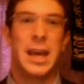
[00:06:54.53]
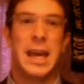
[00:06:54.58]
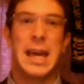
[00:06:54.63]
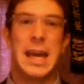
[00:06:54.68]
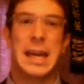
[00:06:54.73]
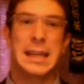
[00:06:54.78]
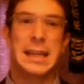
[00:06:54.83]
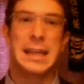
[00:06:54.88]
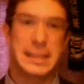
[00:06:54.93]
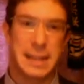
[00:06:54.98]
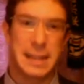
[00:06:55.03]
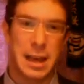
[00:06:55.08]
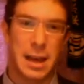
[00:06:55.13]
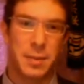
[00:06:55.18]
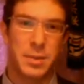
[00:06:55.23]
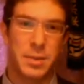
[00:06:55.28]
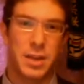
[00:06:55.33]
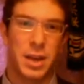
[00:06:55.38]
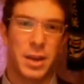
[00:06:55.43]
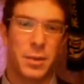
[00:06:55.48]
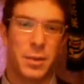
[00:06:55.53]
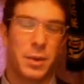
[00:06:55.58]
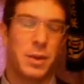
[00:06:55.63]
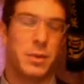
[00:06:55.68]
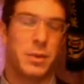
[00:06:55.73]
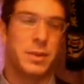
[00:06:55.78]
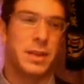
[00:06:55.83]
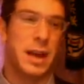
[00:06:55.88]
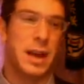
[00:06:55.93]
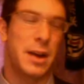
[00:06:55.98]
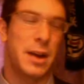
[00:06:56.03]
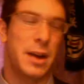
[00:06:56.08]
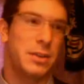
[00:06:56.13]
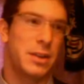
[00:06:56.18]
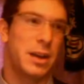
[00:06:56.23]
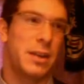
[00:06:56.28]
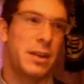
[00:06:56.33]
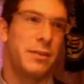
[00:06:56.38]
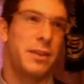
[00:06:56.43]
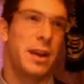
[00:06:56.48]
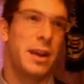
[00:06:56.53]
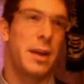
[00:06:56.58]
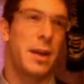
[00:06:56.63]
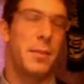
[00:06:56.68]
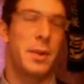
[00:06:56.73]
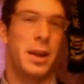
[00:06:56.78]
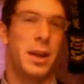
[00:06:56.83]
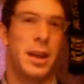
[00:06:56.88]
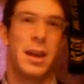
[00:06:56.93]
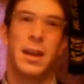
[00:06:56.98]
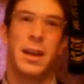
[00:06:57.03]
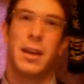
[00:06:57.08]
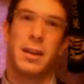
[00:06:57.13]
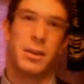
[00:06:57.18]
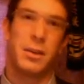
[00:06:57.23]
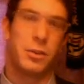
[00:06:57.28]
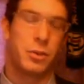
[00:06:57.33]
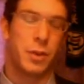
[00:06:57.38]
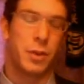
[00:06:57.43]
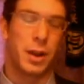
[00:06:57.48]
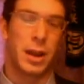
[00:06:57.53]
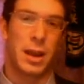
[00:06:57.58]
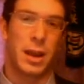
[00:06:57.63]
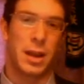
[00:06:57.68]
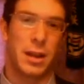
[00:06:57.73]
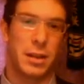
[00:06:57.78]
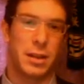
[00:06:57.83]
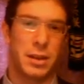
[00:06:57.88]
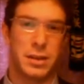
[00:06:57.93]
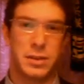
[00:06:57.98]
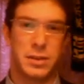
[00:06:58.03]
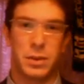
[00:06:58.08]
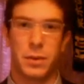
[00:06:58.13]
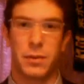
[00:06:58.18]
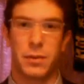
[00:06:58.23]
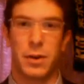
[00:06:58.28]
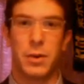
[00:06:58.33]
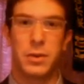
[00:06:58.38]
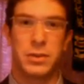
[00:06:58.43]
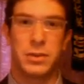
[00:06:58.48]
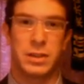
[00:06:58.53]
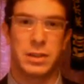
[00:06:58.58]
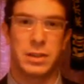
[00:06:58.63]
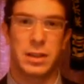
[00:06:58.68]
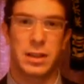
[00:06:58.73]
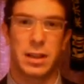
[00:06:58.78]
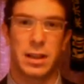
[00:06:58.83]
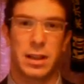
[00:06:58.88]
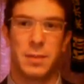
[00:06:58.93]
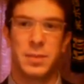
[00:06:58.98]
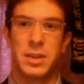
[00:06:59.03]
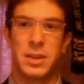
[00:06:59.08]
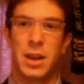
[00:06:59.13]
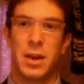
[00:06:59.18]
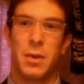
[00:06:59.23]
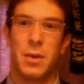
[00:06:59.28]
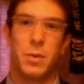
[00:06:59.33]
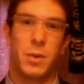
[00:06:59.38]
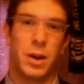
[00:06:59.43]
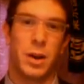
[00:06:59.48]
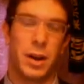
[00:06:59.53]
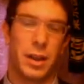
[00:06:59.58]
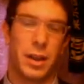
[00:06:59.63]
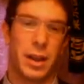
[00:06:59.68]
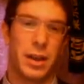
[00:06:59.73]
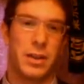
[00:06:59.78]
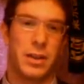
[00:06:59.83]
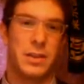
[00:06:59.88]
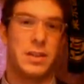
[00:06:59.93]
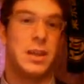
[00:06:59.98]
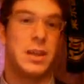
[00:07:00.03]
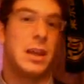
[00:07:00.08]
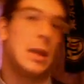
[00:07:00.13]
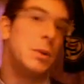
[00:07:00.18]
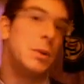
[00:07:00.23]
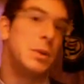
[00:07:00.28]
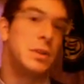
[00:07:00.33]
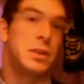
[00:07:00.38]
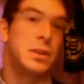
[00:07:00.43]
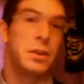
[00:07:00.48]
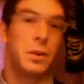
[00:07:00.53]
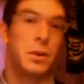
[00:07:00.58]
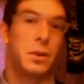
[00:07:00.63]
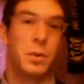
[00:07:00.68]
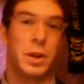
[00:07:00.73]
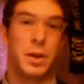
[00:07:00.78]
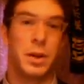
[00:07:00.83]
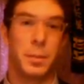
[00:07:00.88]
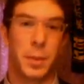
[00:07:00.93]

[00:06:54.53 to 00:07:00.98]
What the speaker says: except when he was outside of the company drinking at these sort of hostess clubs where they could see he was still a real